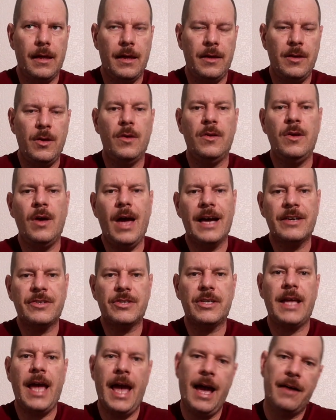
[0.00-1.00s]
You
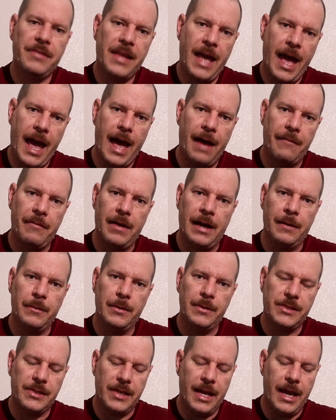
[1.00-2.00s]
actually have to have, I
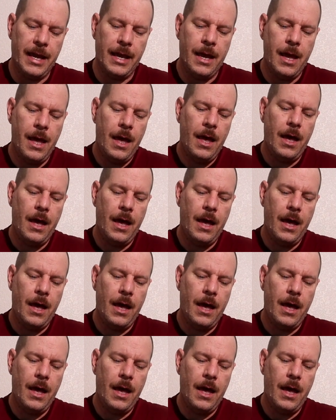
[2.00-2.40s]
would say,